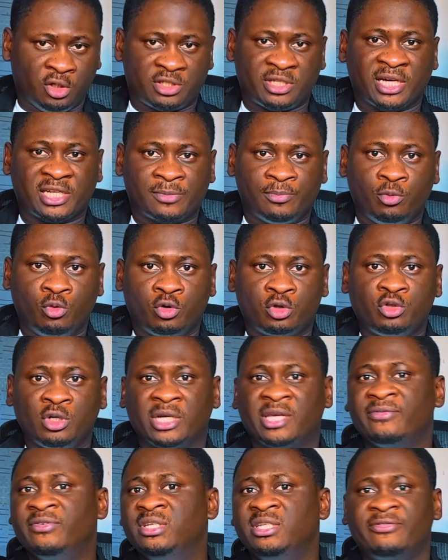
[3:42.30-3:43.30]
textbook you're
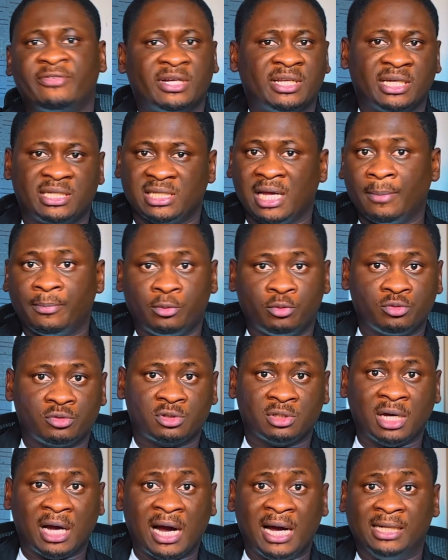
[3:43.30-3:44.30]
given different
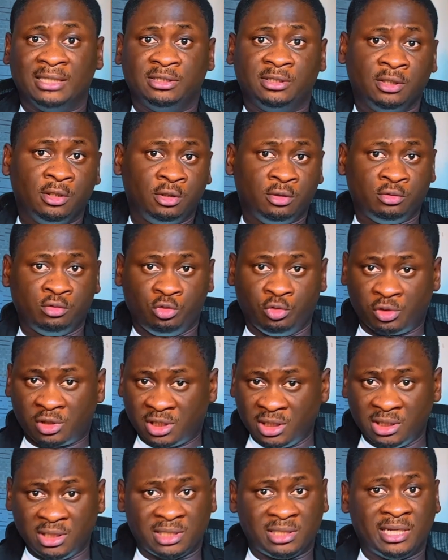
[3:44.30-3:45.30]
examples, and you
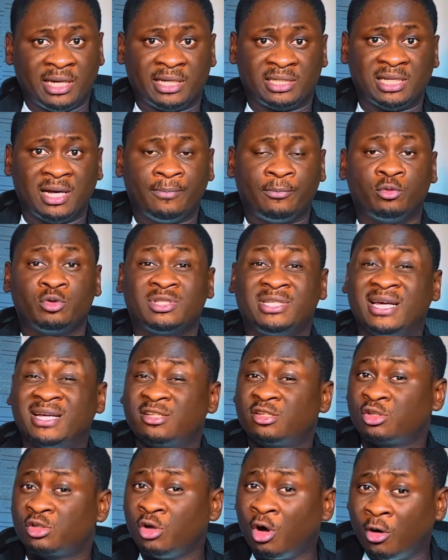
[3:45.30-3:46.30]
see these examples, they are
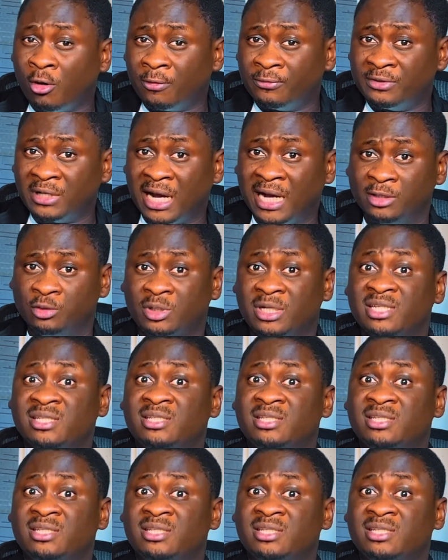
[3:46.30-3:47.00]
solved and you can